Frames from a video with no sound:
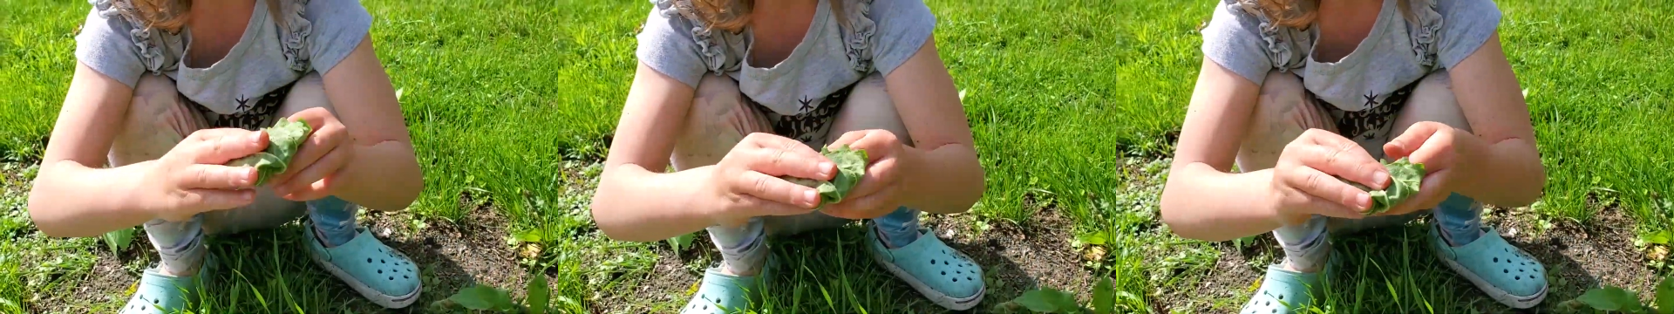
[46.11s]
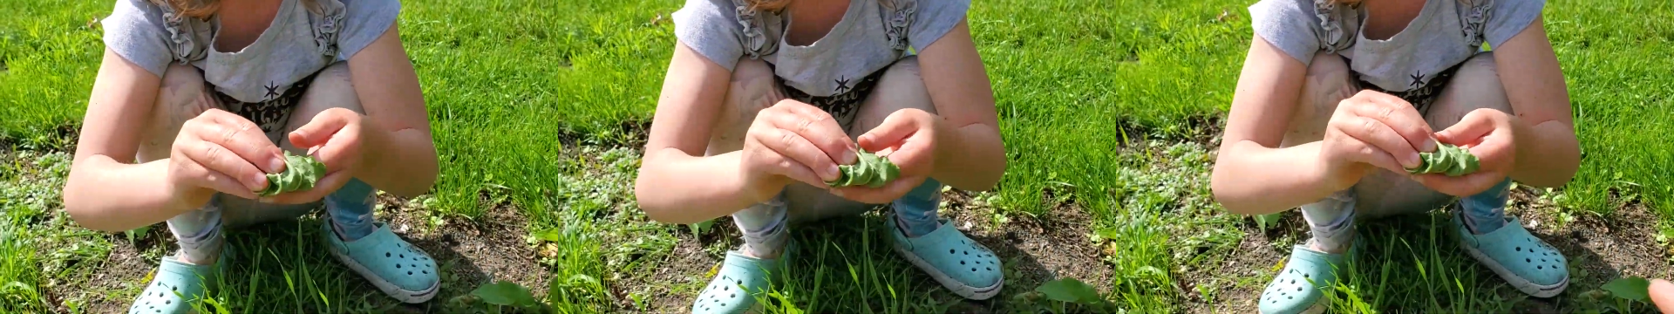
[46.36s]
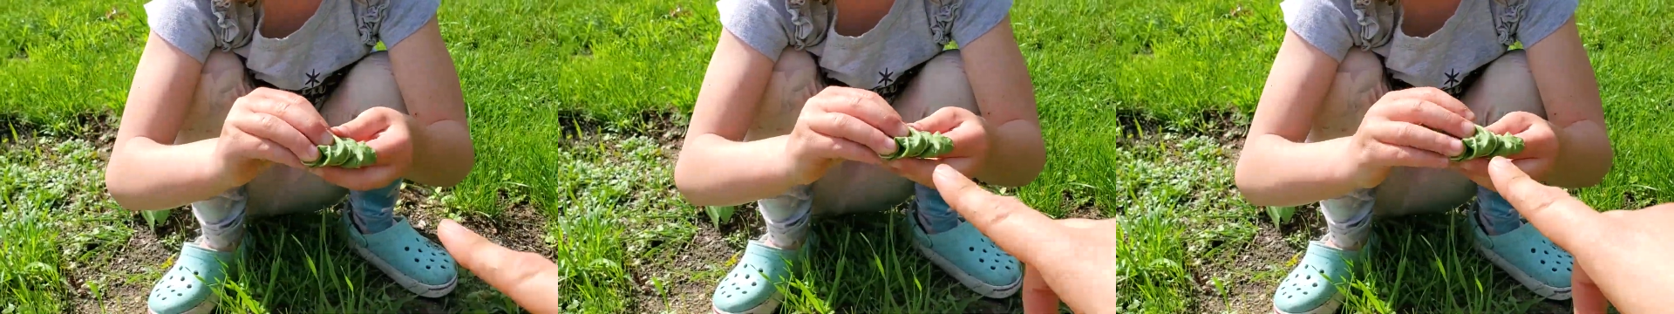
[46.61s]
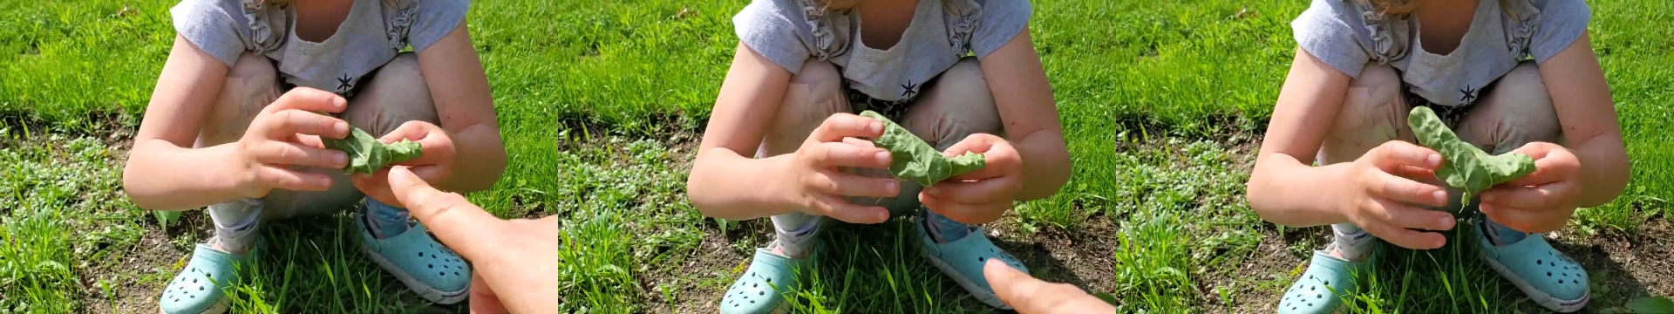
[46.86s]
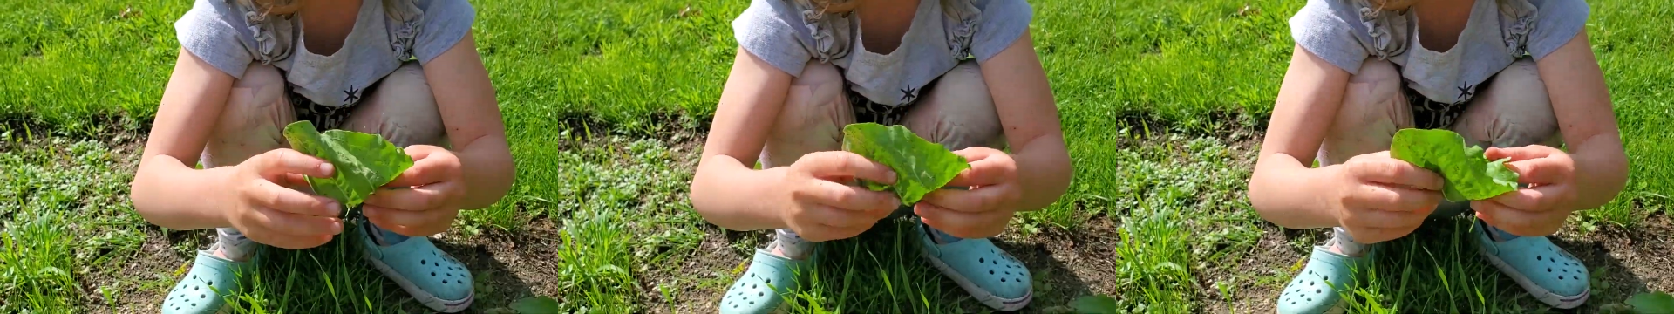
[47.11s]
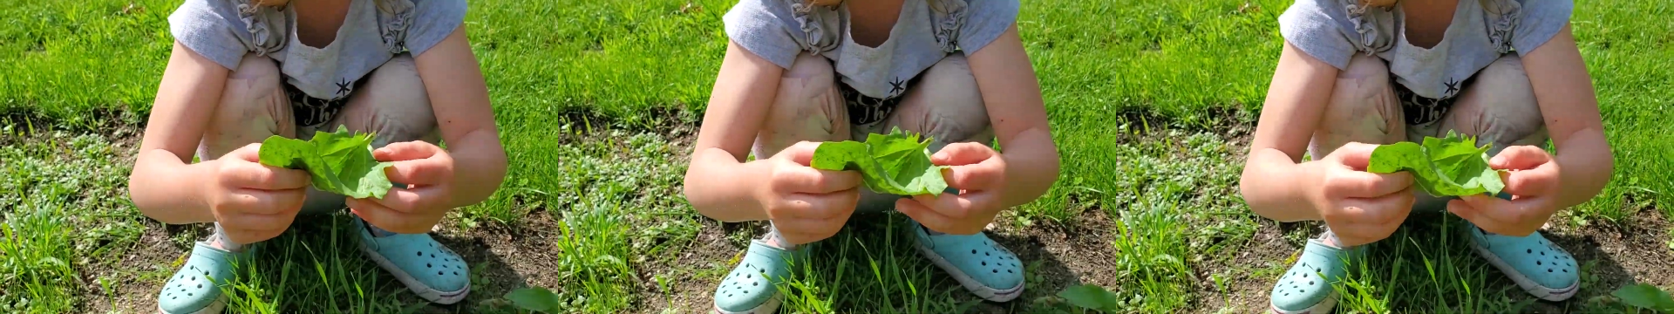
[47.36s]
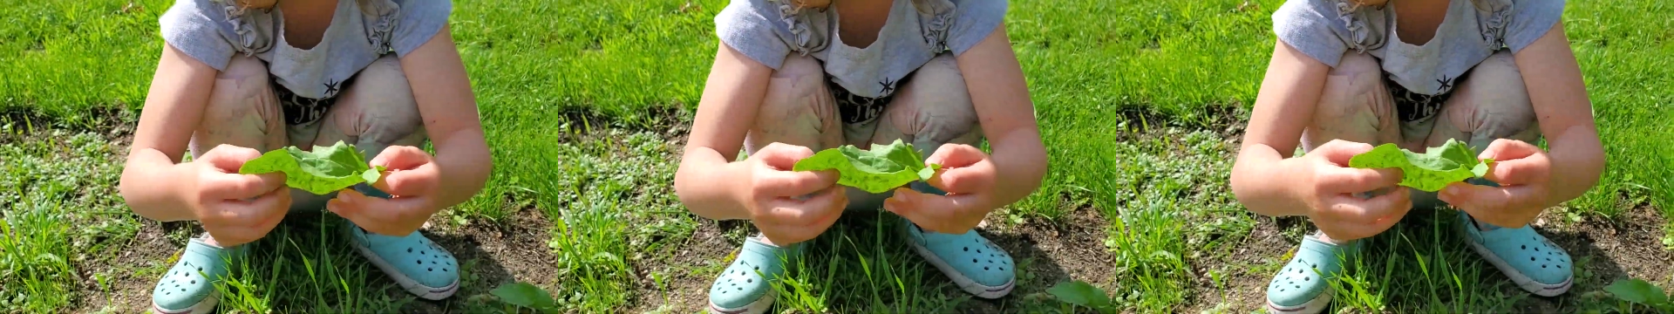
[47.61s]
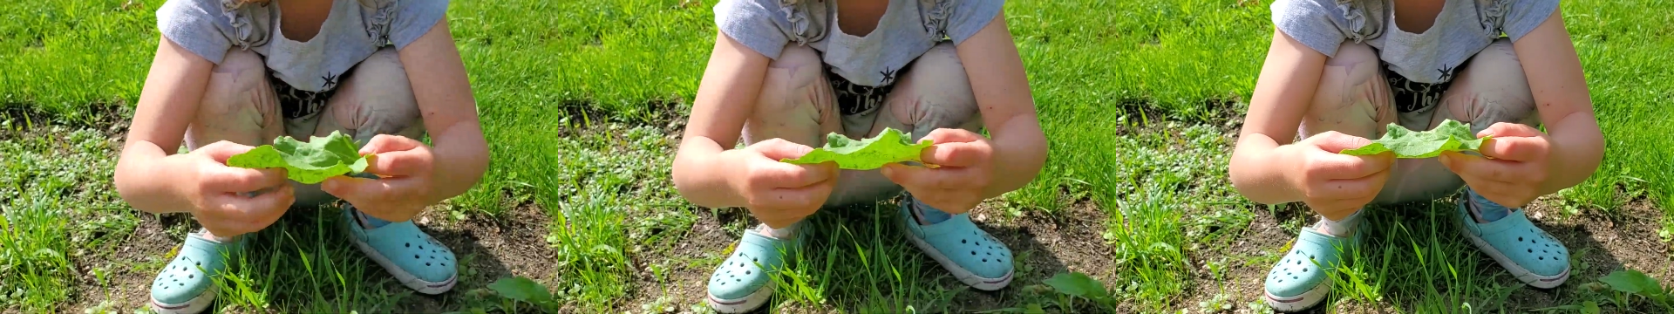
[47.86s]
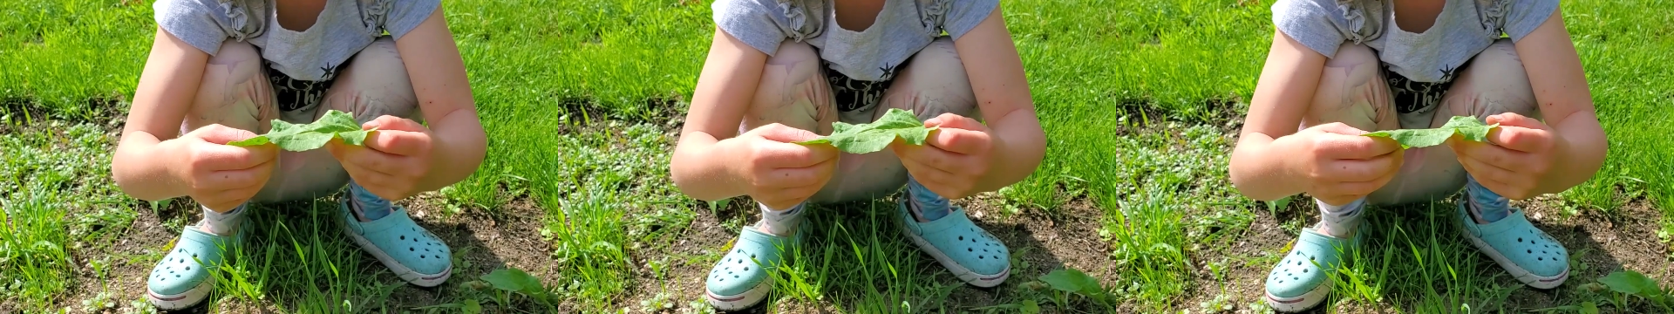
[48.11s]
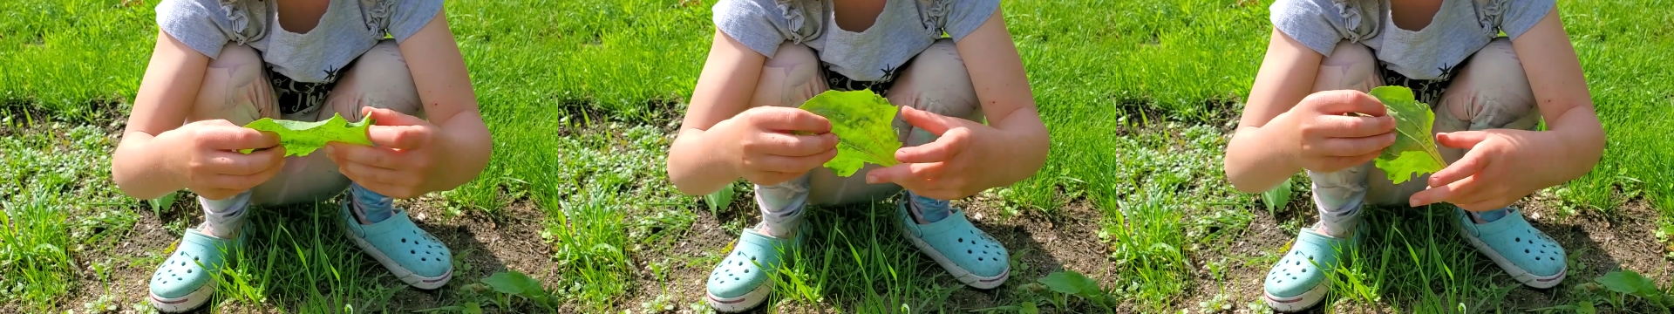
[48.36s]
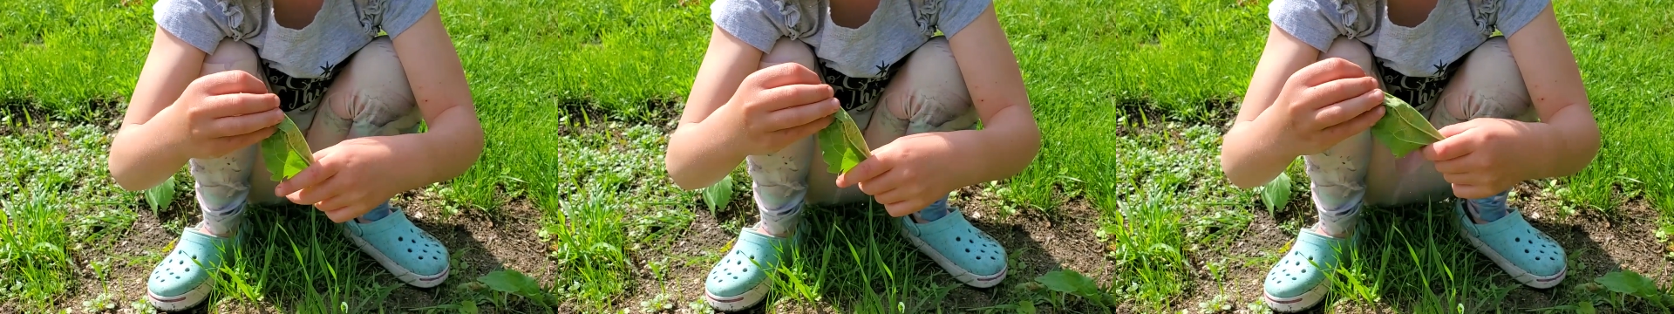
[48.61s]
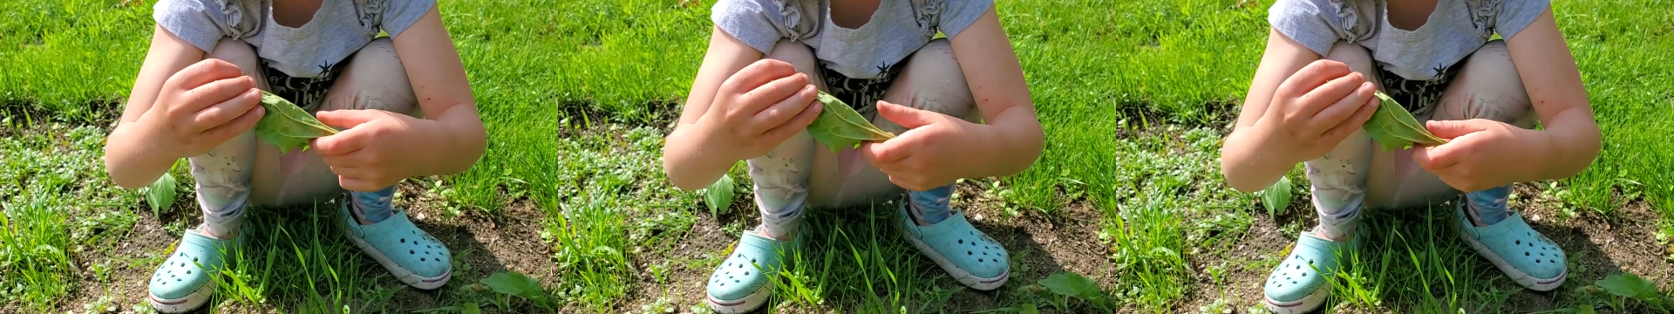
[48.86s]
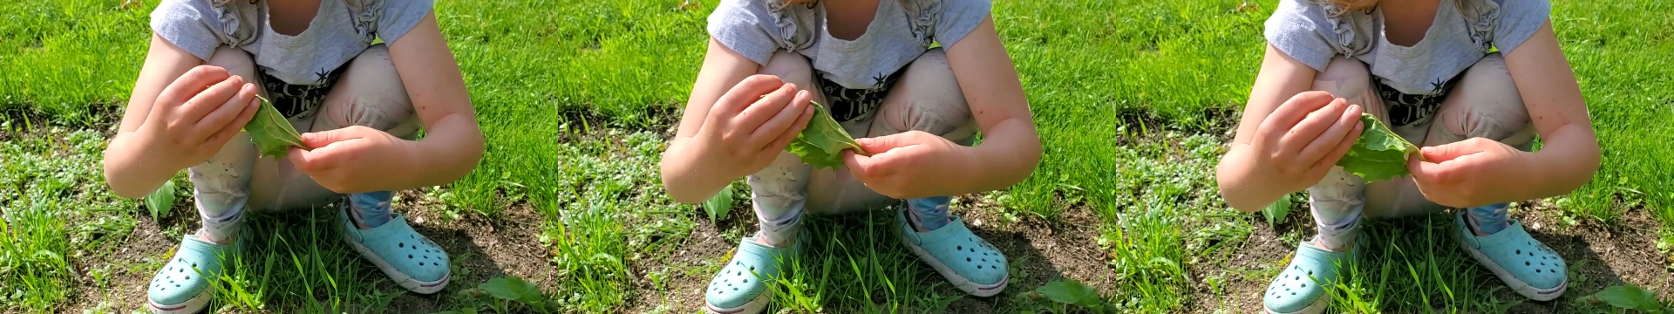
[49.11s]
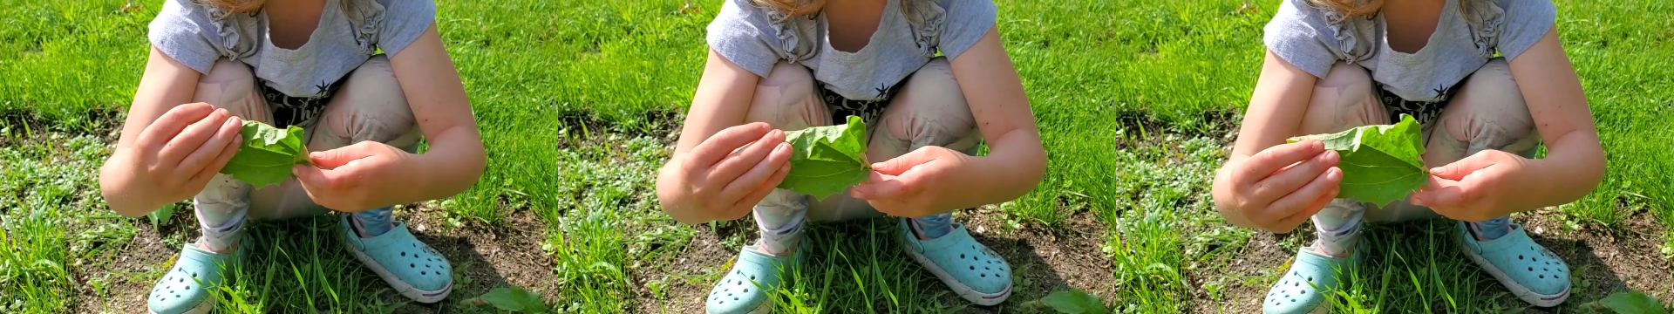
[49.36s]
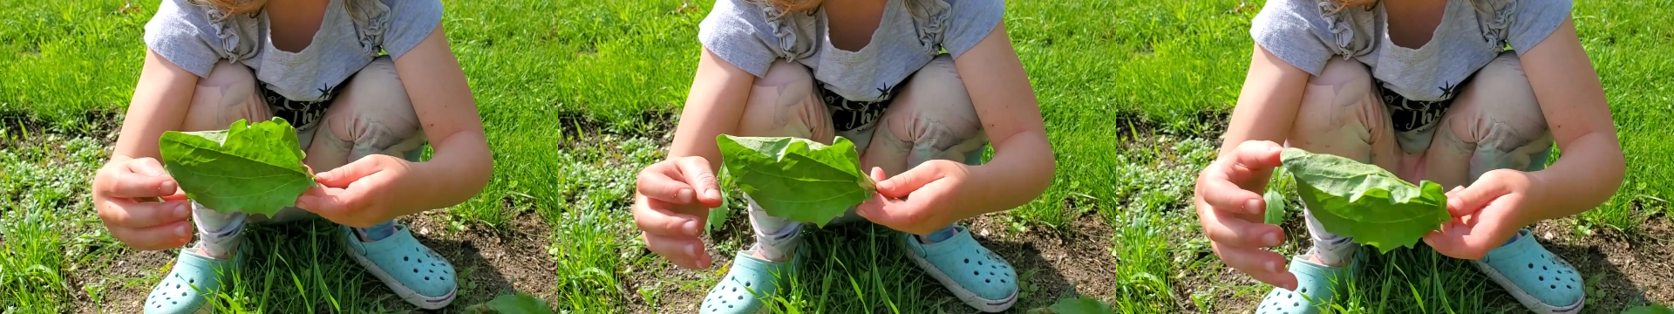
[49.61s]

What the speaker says: No face is visible, so there are no lips to read.